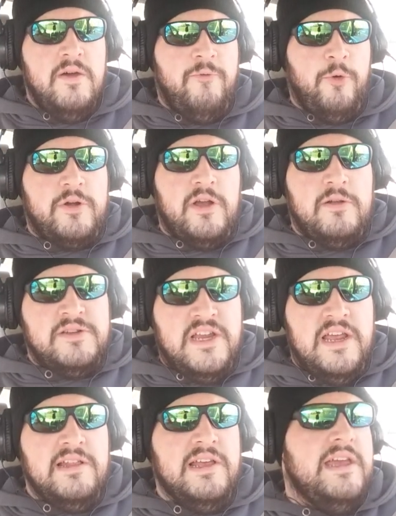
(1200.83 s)
Four-color
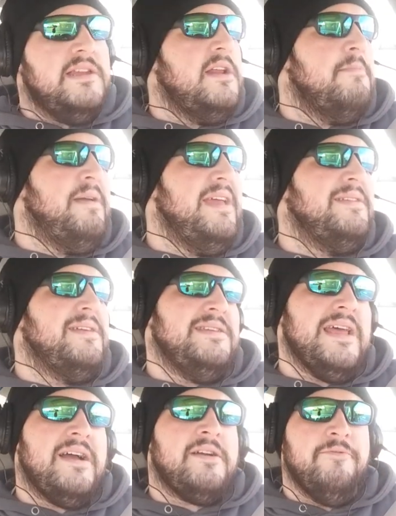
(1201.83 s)
Saheeli ended up being the
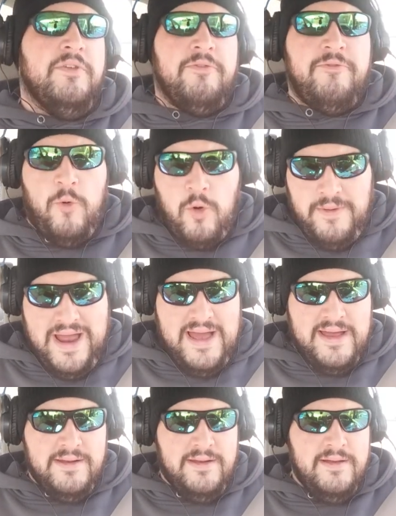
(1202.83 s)
deck of the
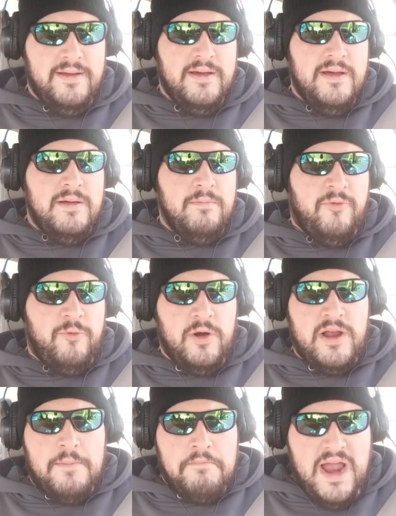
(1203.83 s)
format before
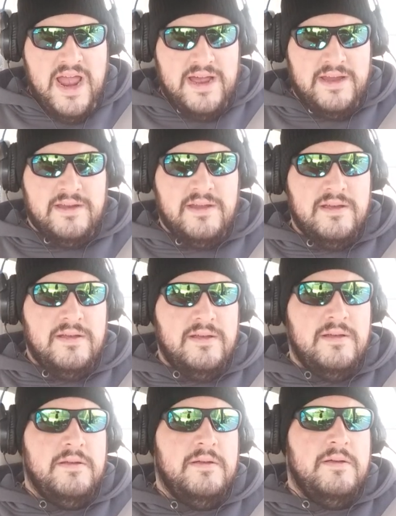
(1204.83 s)
it got banned.
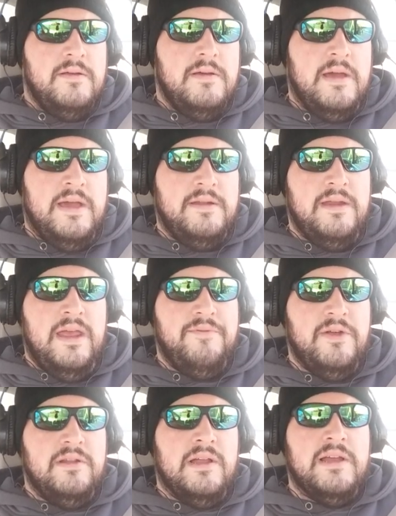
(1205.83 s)
And
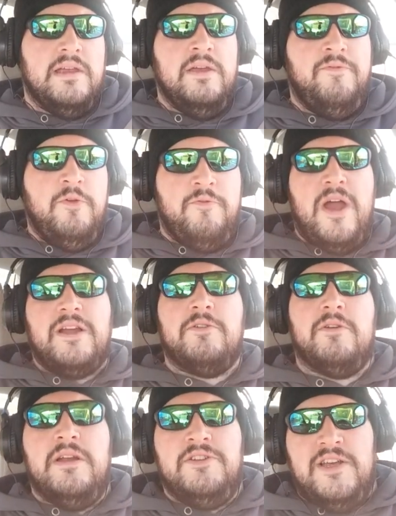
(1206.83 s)
even like if you
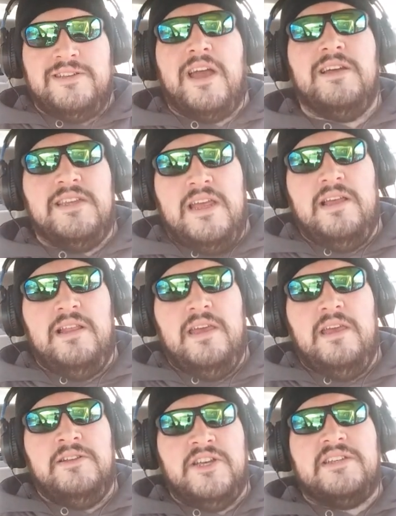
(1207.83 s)
factor in Jeskai
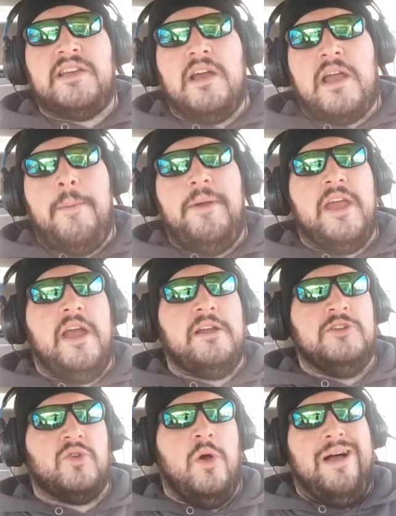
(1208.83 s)
Saheeli, Jeskai Copycat
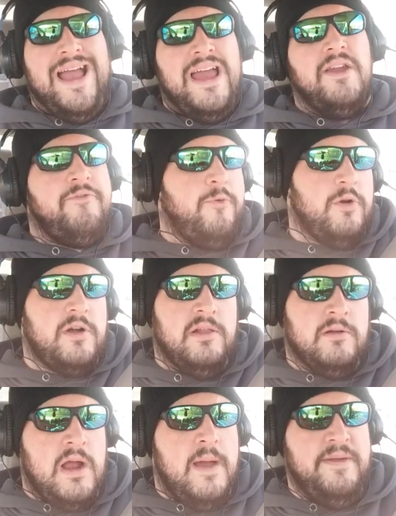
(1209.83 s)
Control, and
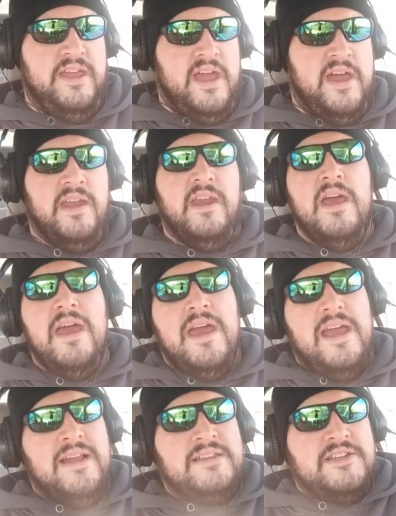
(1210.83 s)
four-color Copycat,
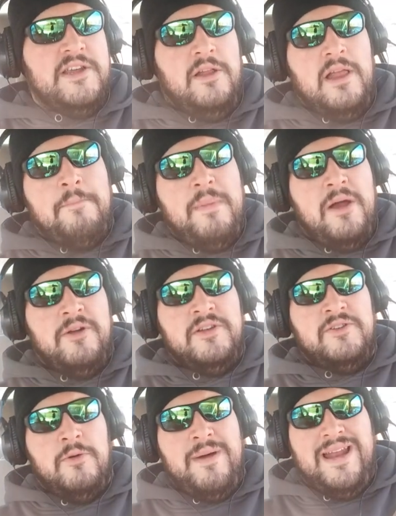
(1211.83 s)
it still
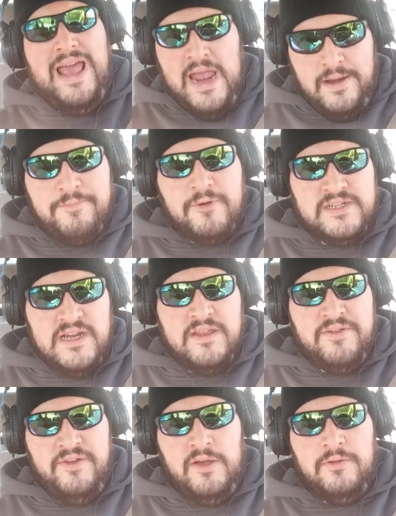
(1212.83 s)
amounted to about 8% of
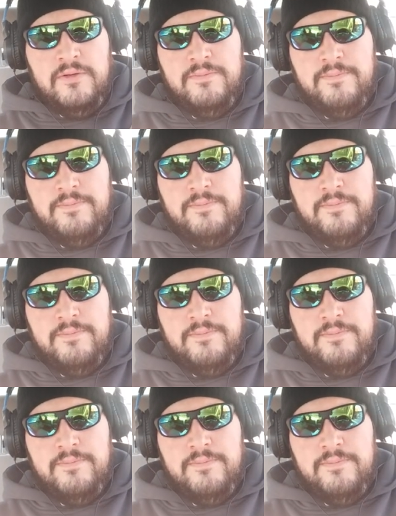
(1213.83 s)
the field.